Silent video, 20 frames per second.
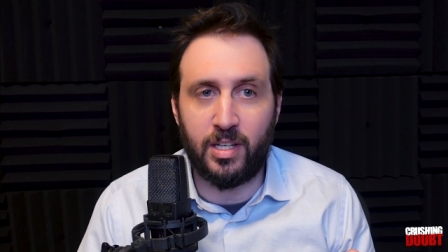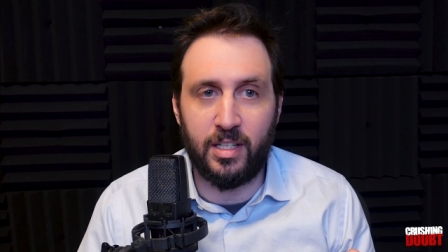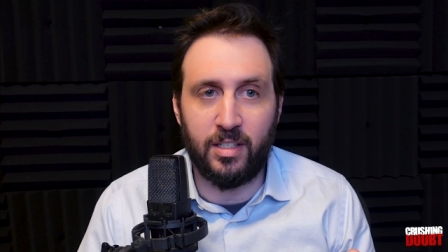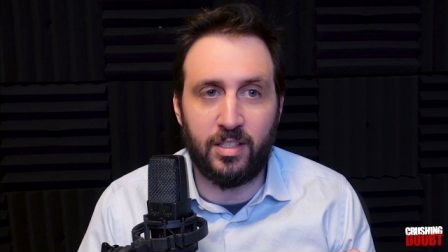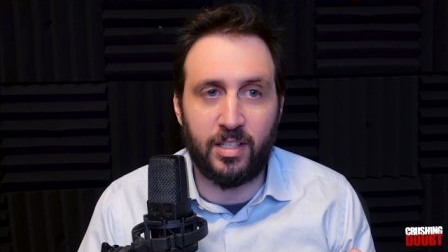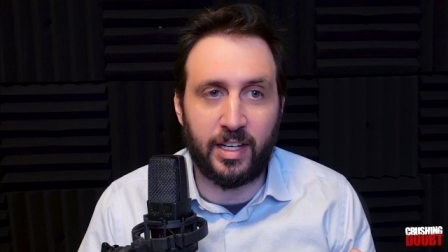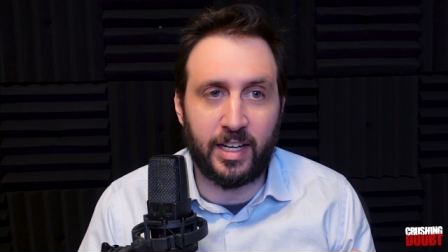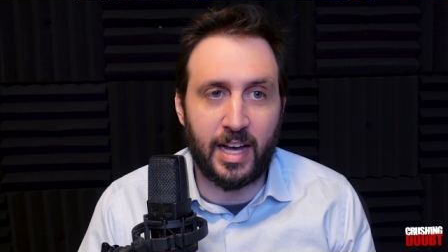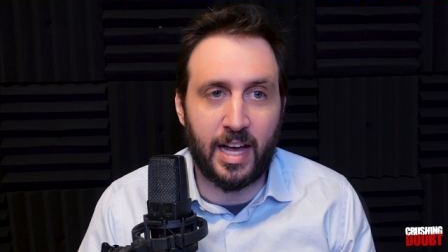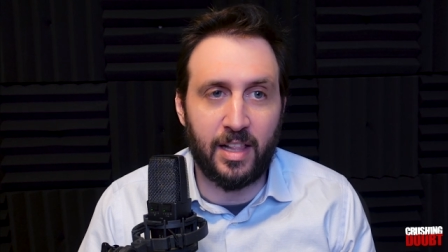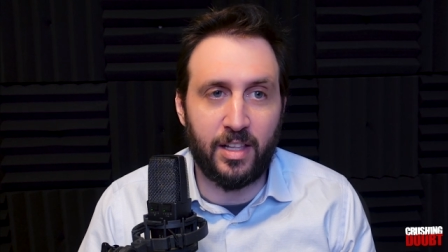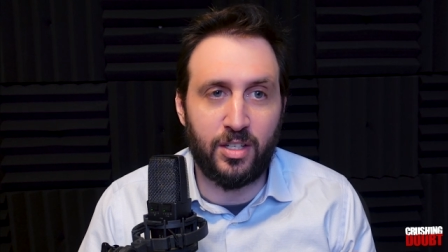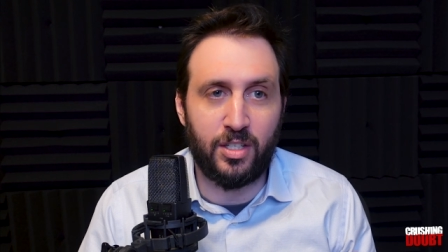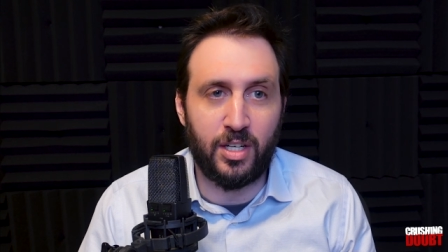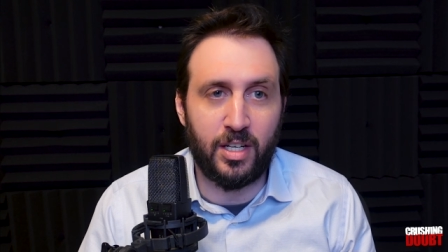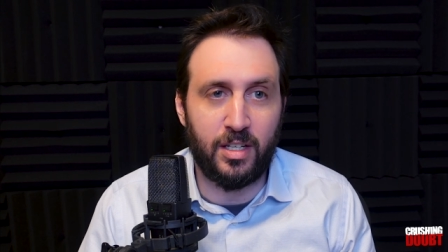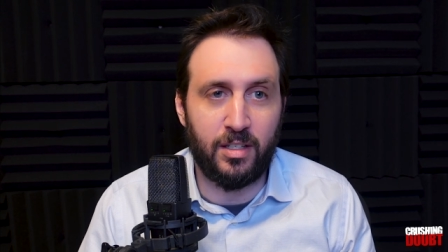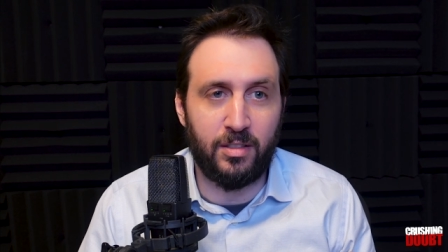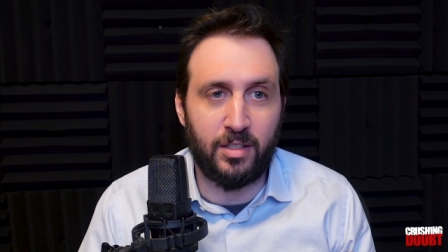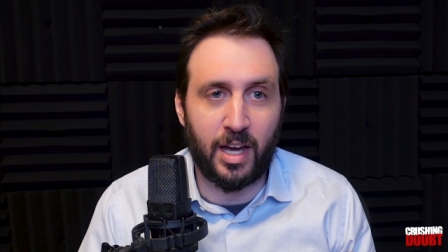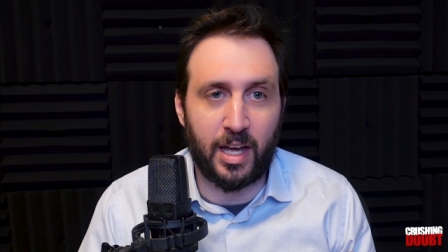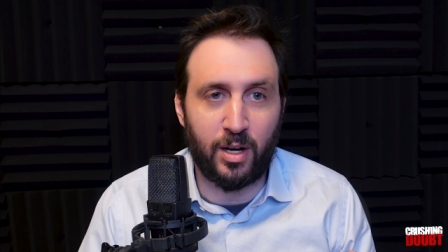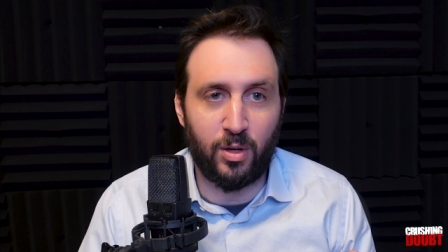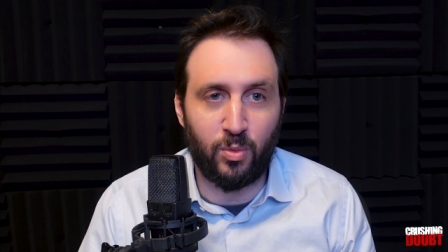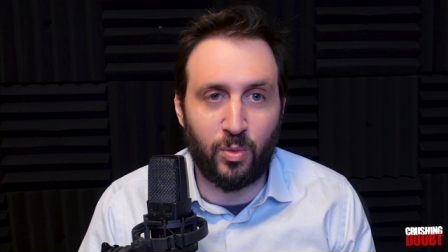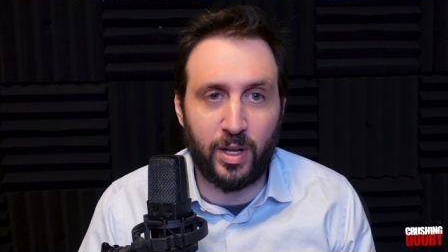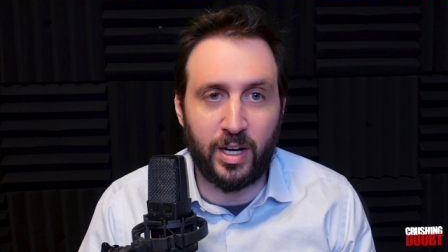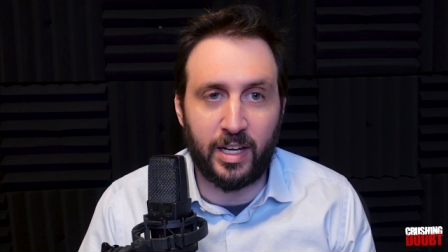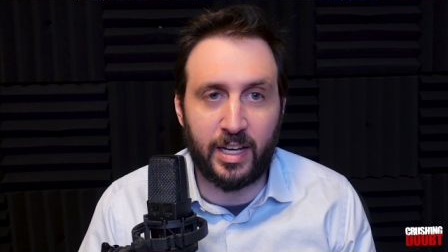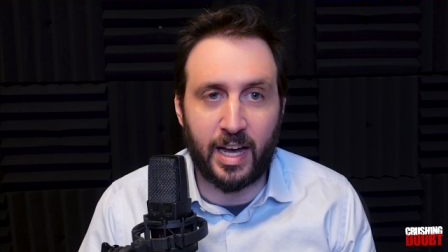in psychology, Donald
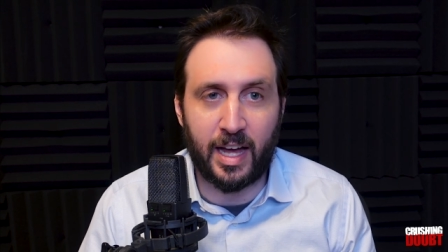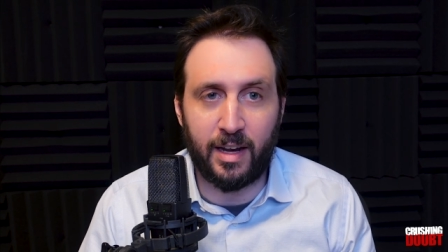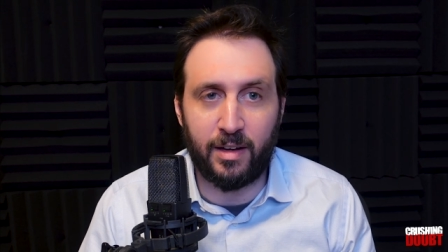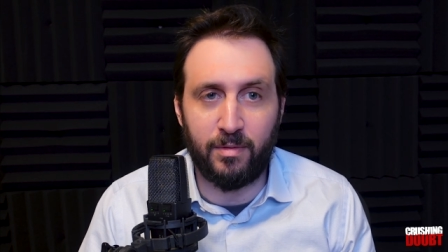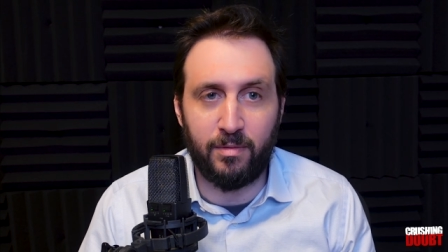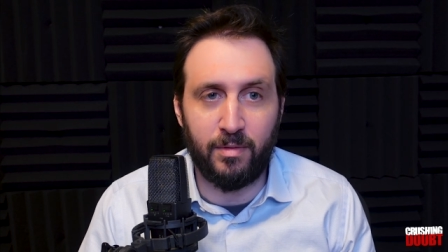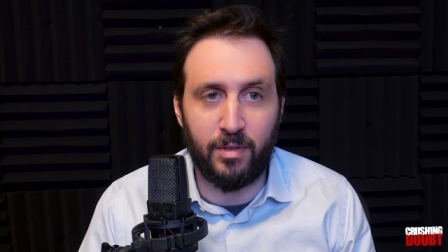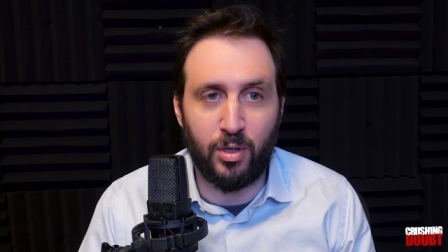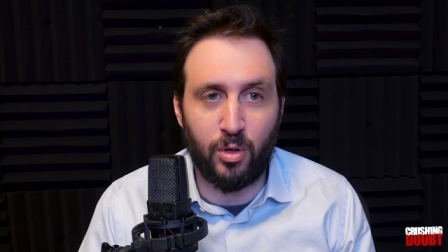Winnicott,